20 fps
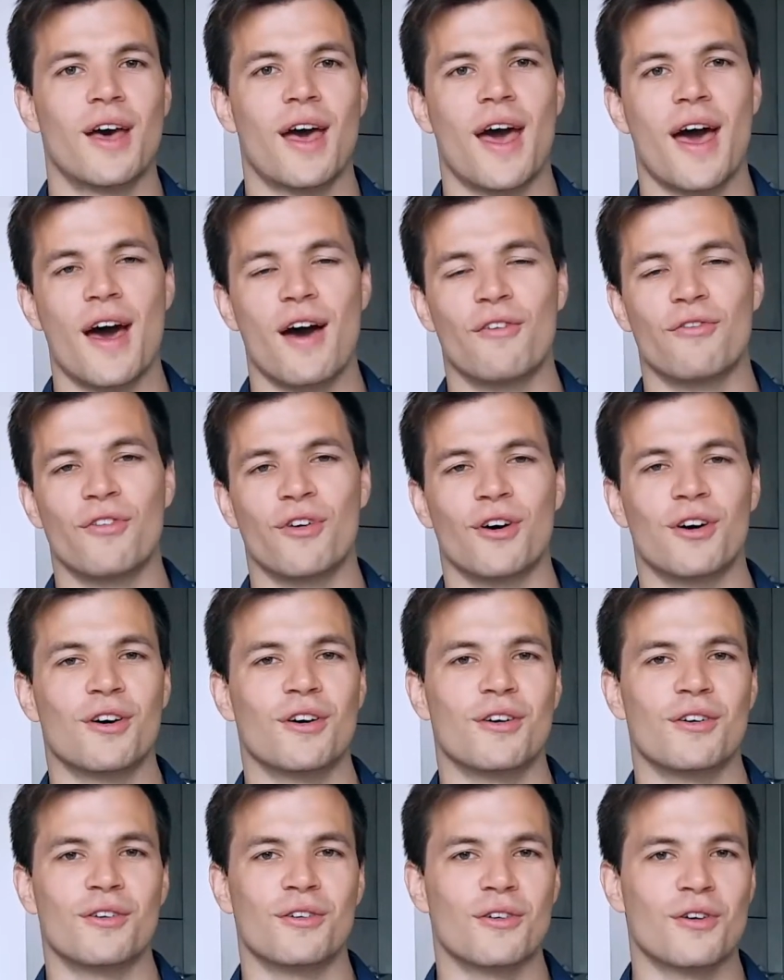have
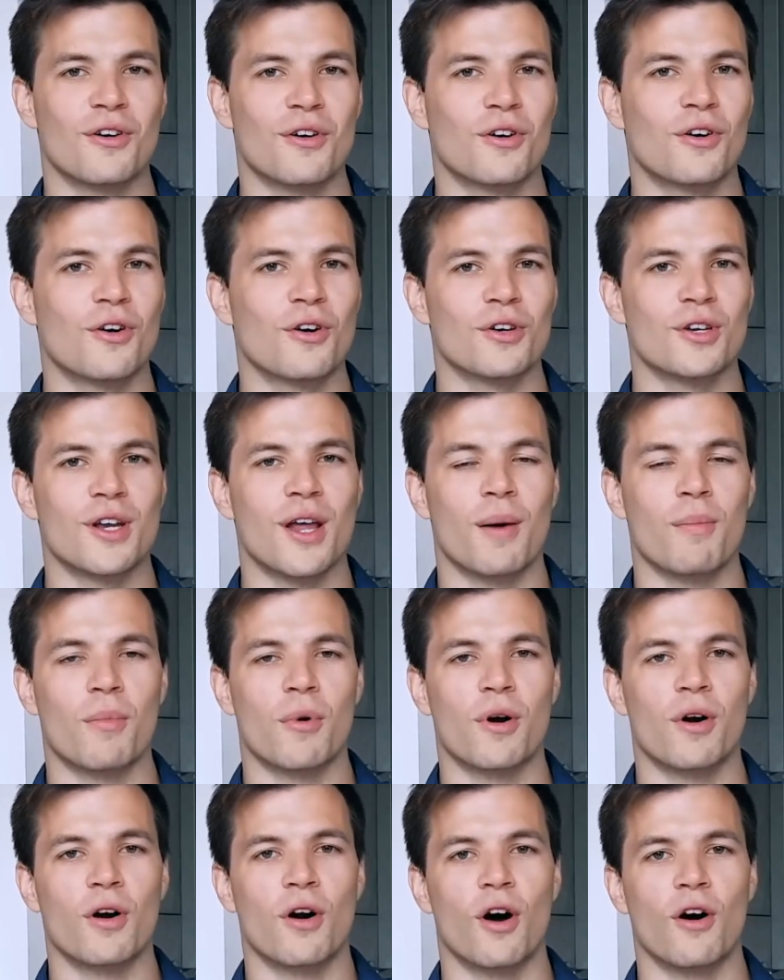a good
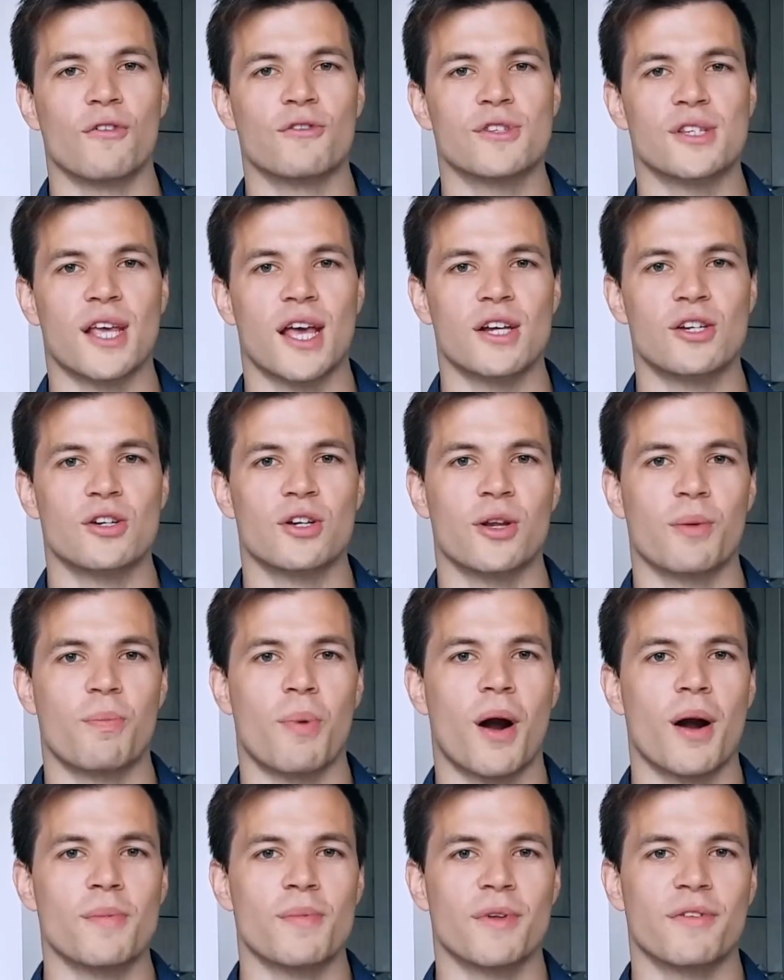number of scheduled
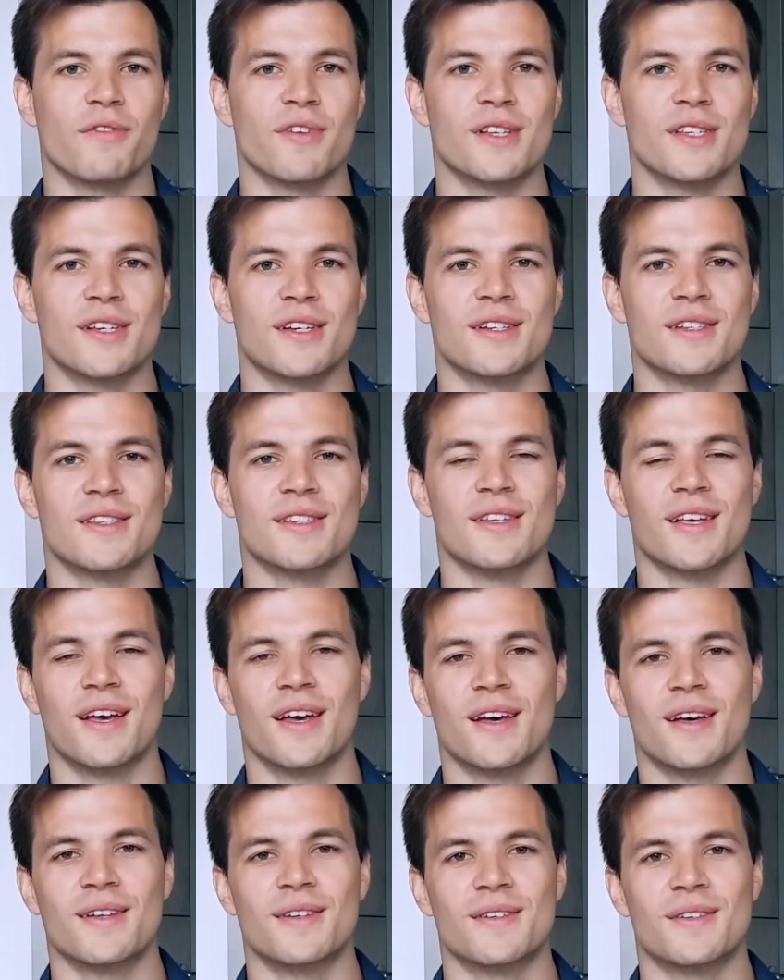apartment visits
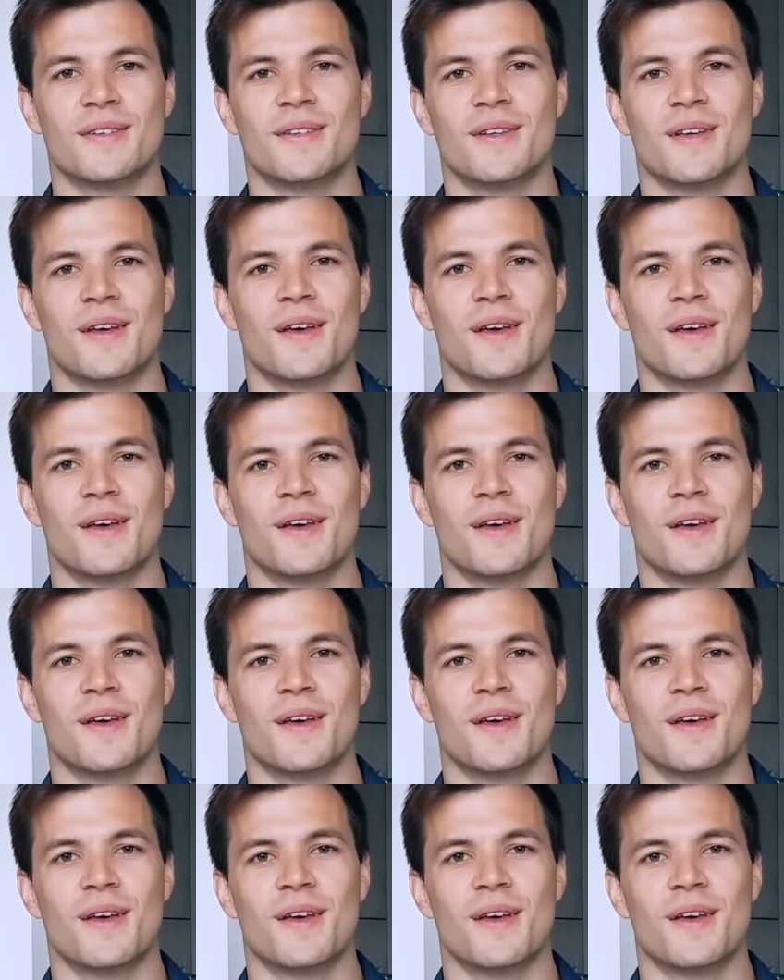and